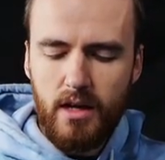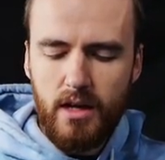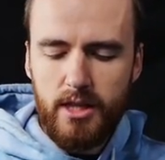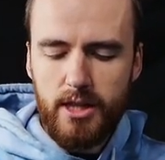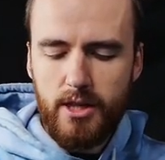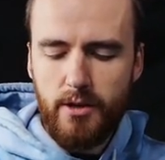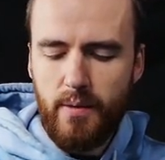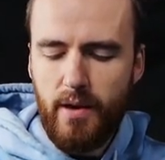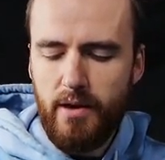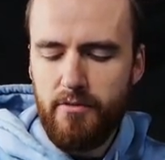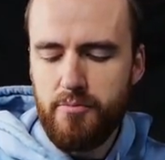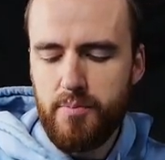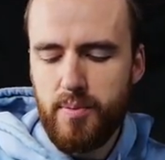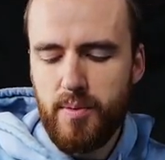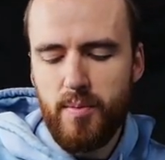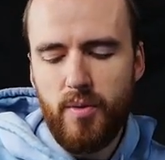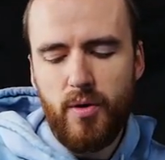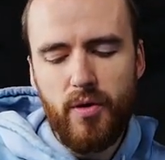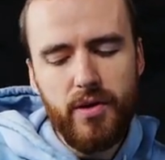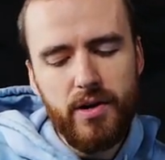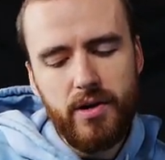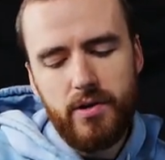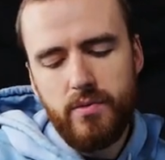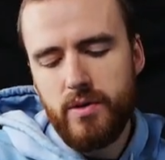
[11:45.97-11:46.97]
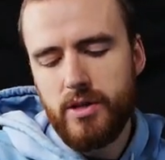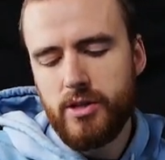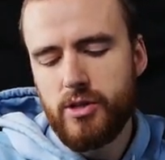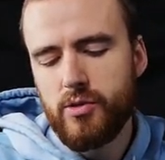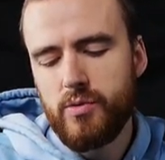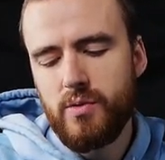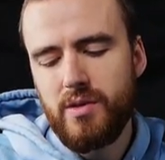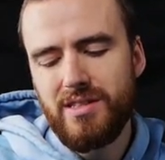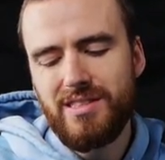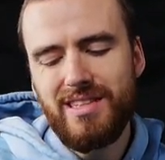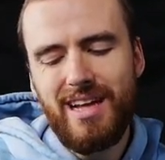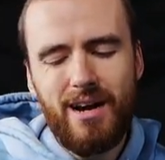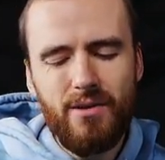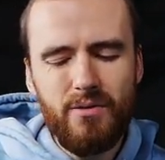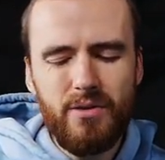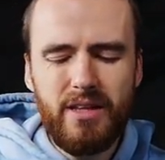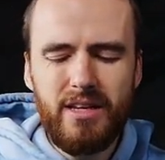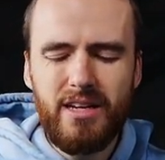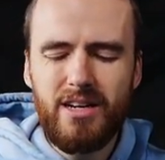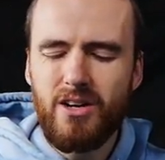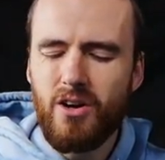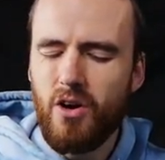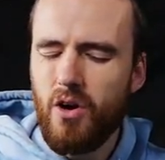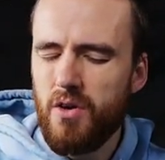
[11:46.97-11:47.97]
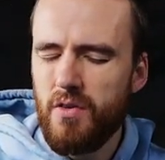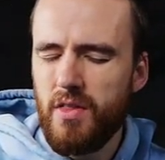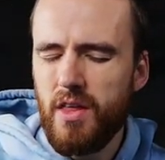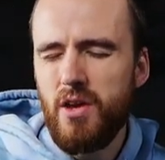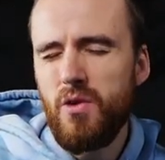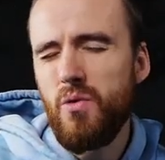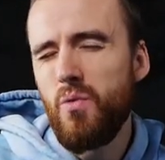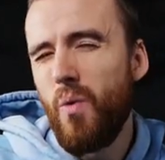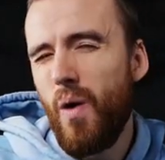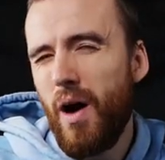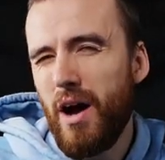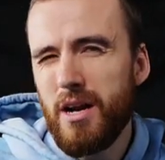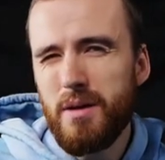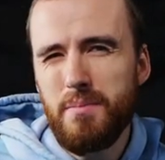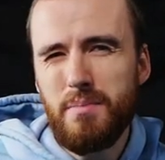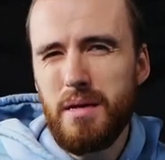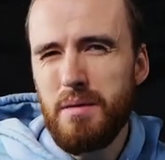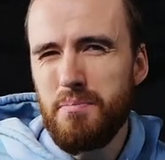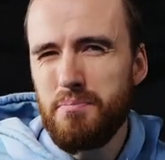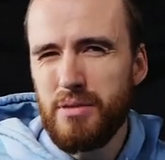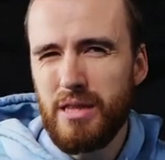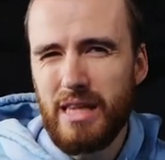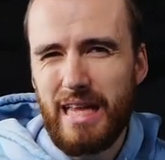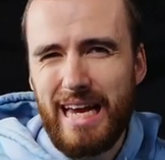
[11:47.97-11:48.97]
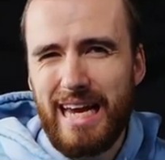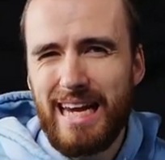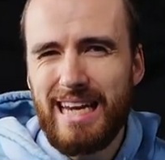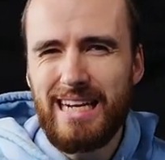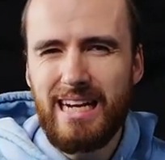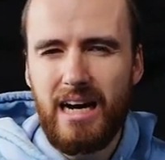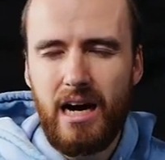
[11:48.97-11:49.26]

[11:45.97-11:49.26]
Then we have Primordial Ritual, not really a card that you want to be playing,